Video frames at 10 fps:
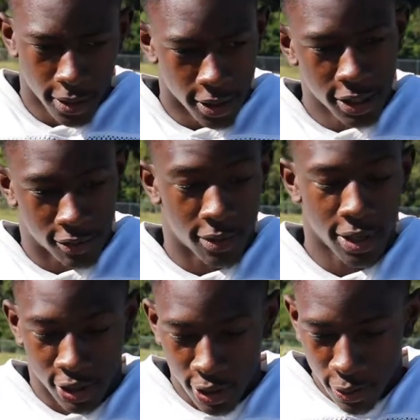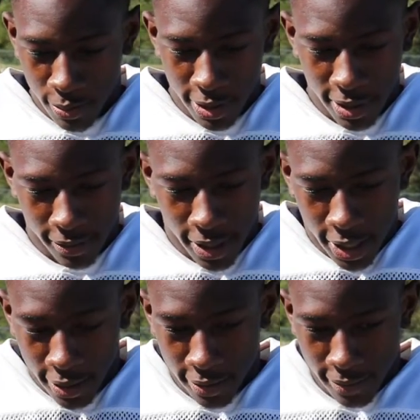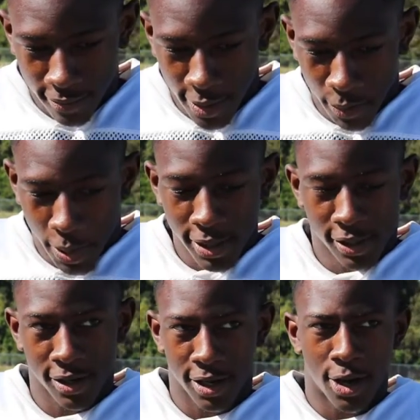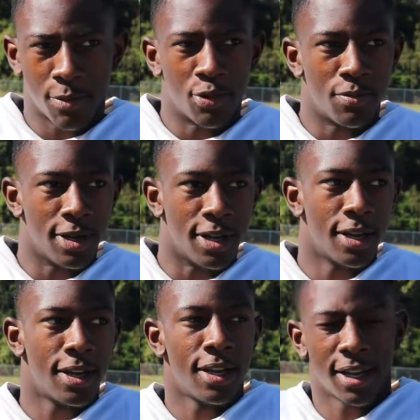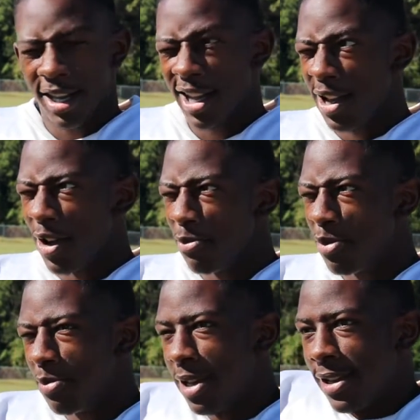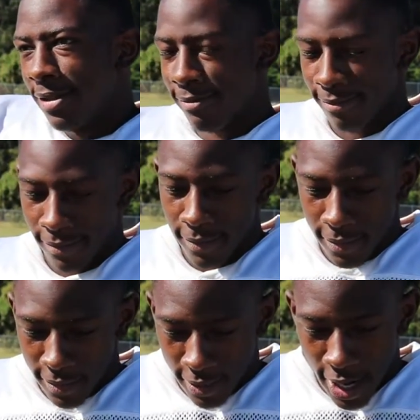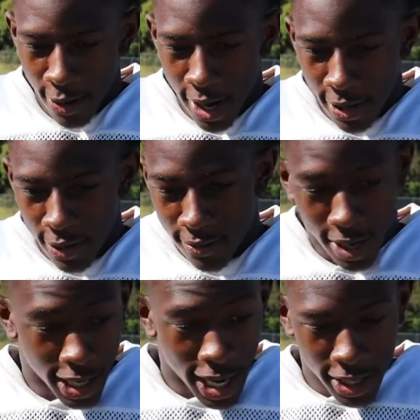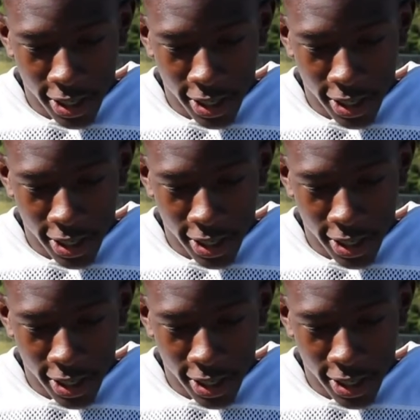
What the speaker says: It showed me, like, it basically humbled me. It humbled me. Now I know I got to